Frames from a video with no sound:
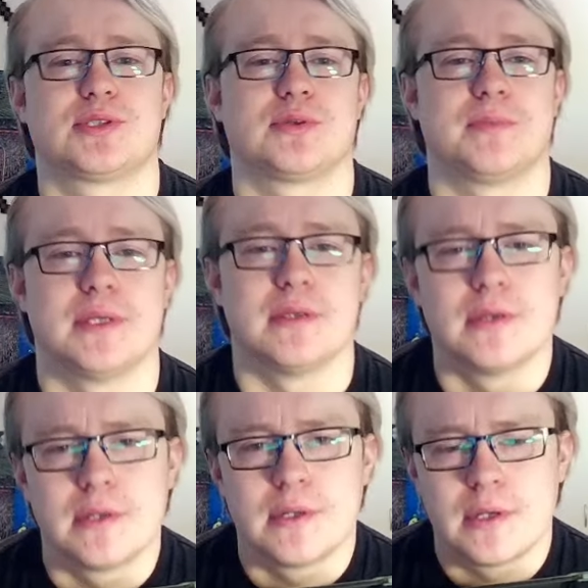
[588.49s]
Would be
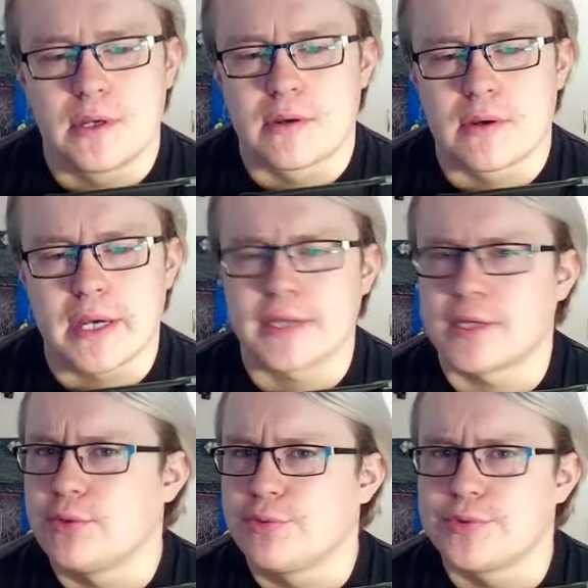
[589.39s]
kind of
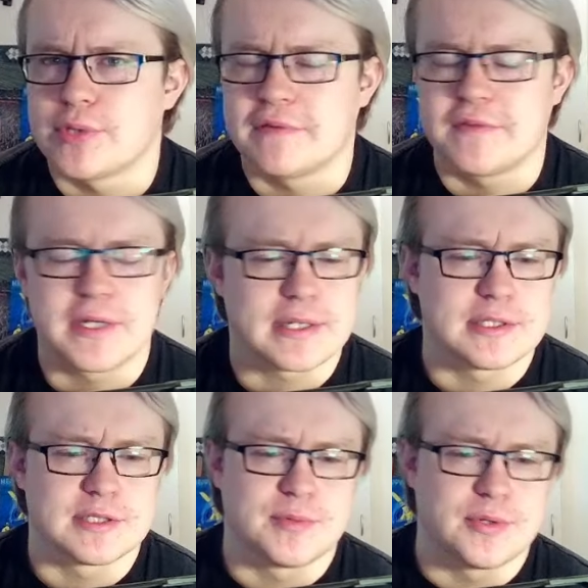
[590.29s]
cute, I feel like, at
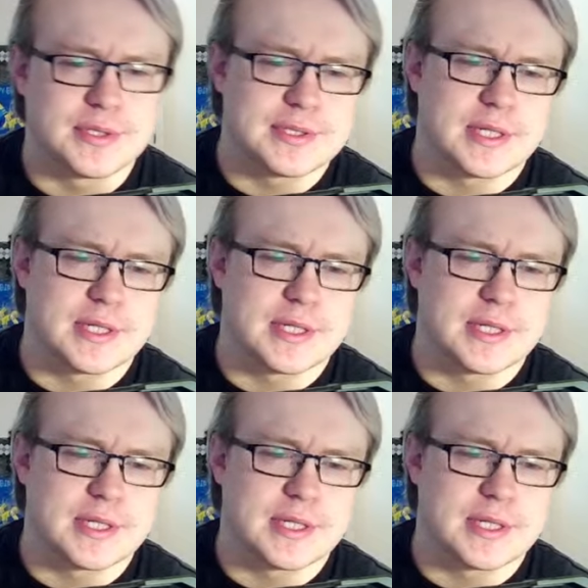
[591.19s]
this point.